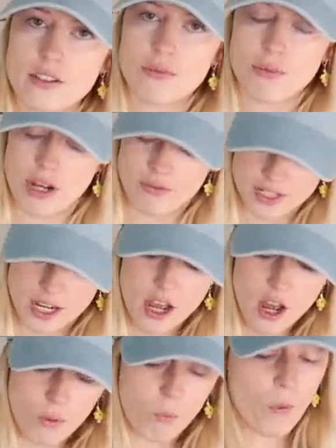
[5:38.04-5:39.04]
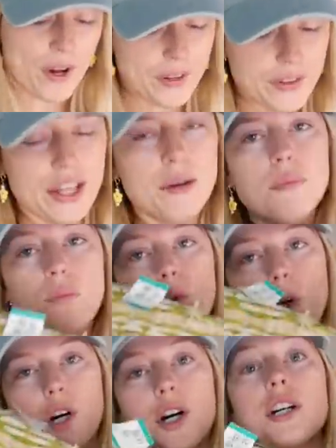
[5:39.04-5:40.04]
thrift. One of them
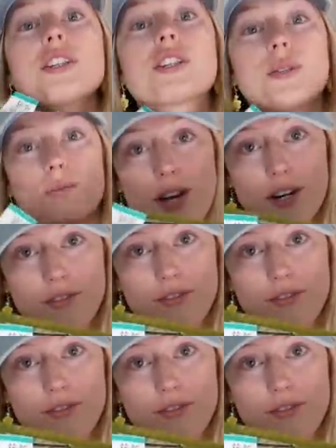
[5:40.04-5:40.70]
were sweater